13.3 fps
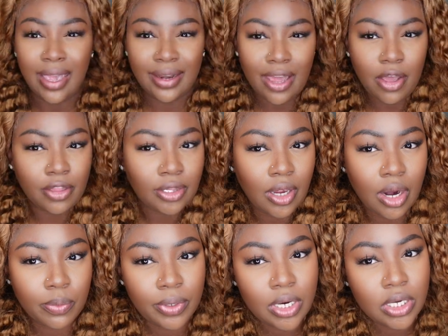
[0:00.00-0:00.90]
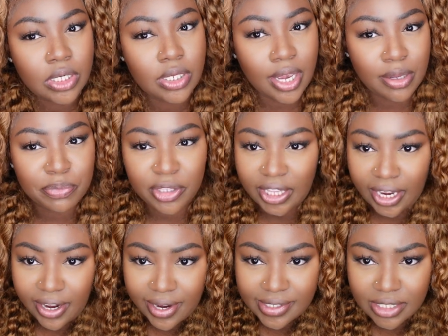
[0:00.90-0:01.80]
Not only are we done, but
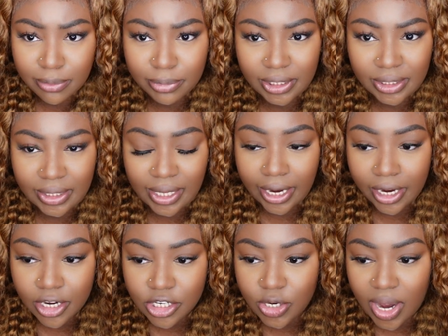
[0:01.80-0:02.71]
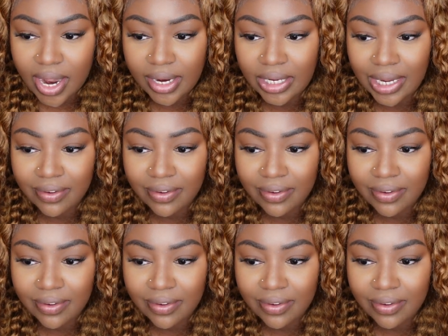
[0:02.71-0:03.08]
the hair is completely air dried.